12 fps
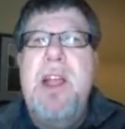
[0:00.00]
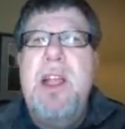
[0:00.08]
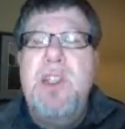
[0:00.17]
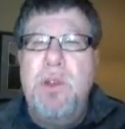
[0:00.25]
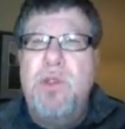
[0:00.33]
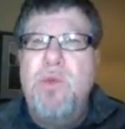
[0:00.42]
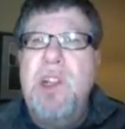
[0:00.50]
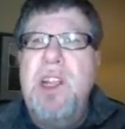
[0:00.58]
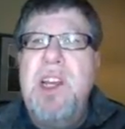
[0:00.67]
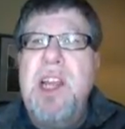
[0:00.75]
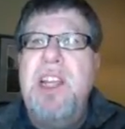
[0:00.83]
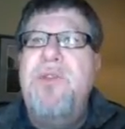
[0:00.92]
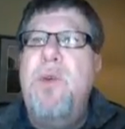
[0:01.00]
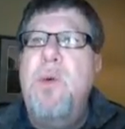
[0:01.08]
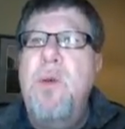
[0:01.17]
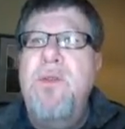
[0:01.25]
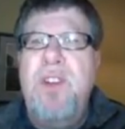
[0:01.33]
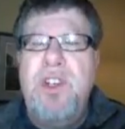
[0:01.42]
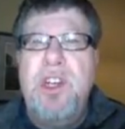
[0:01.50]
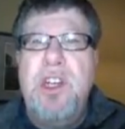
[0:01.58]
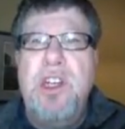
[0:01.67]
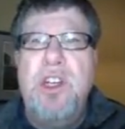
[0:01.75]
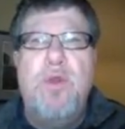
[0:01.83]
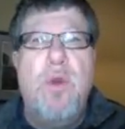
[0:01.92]
So it's really nice for revision
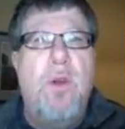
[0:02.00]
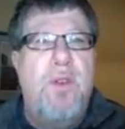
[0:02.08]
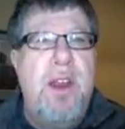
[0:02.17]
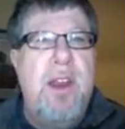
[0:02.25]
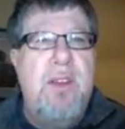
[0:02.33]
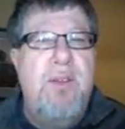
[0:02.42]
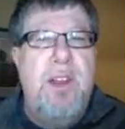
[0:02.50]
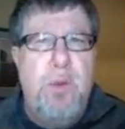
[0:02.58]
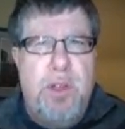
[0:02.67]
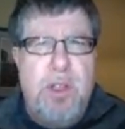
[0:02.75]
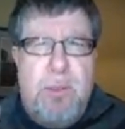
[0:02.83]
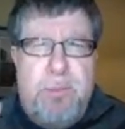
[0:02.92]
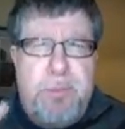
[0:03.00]
control for individuals.